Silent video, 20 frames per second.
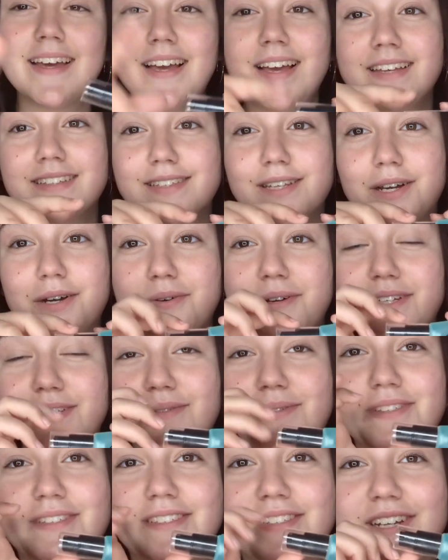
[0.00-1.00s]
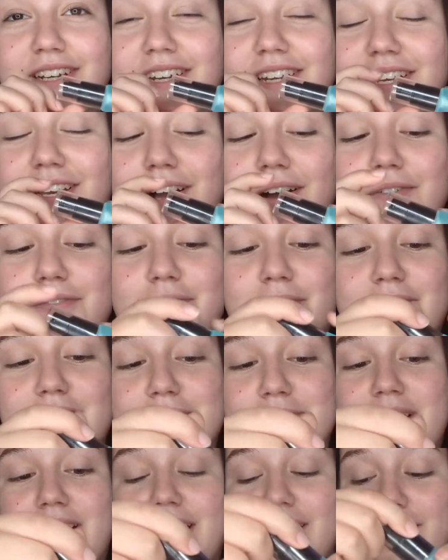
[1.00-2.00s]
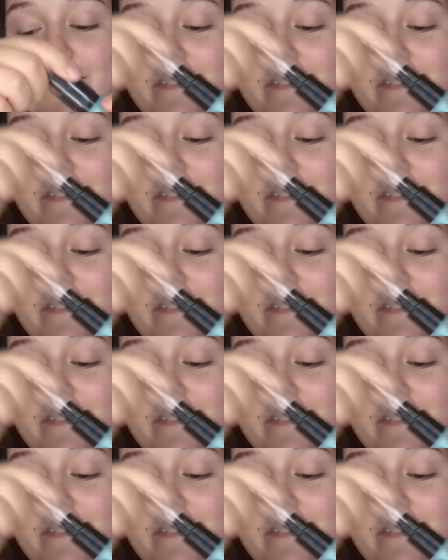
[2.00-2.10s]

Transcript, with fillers: As always, we're starting off with my